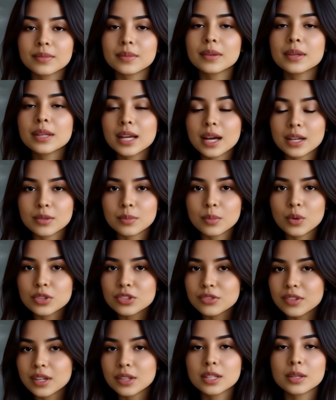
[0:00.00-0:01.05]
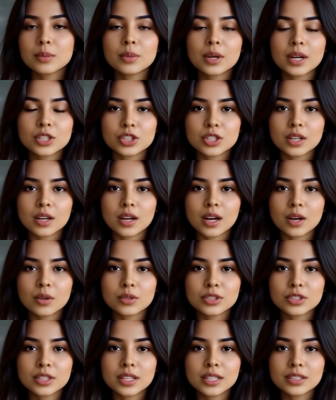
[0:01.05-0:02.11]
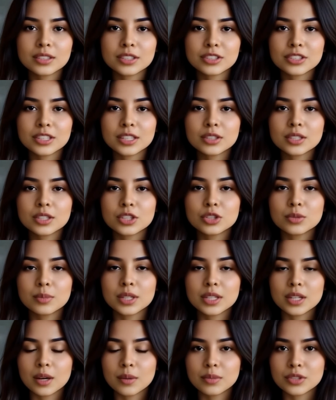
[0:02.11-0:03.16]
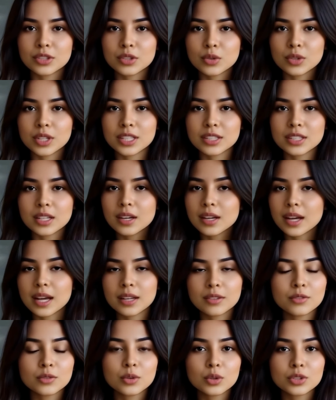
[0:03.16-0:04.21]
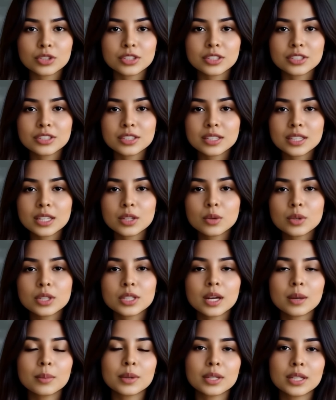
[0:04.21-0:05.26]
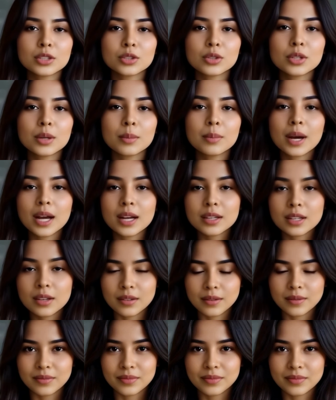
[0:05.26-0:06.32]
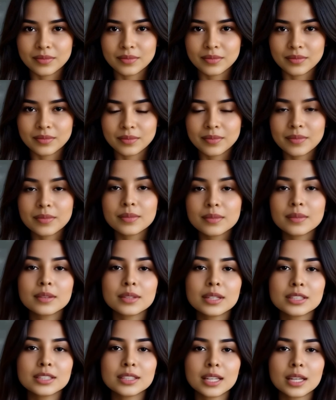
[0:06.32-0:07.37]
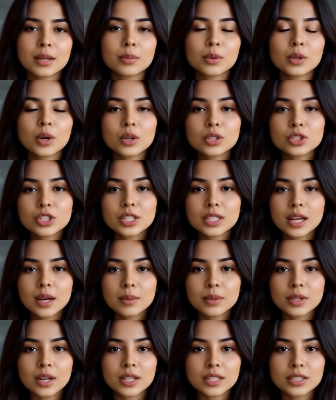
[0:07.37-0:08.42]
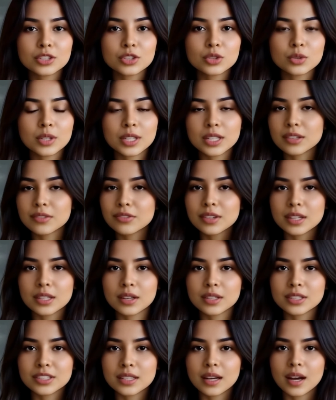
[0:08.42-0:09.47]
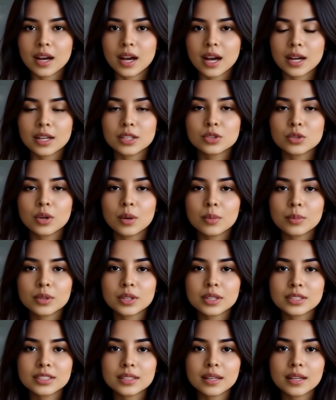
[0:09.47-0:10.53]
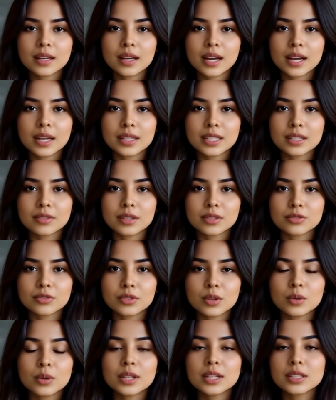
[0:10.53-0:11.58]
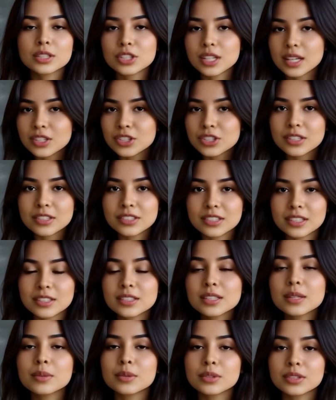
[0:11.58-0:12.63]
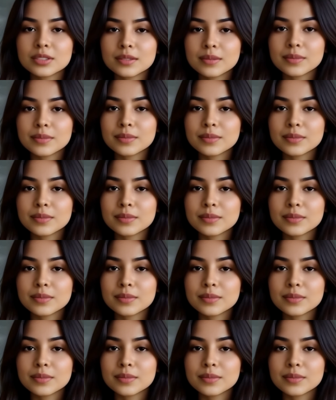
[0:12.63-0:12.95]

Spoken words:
The atmospheric pressure outside the syringe becomes greater and forces liquid up into the barrel. The same logic applies to ink fillers, eyedroppers, and even fuel injection systems.